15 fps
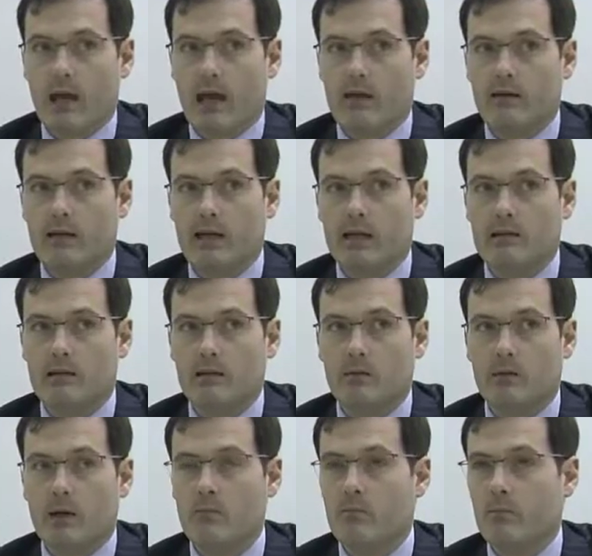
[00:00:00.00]

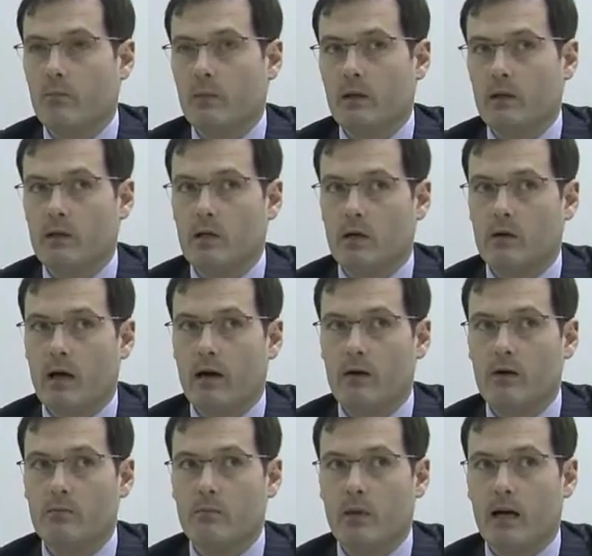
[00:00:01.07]
are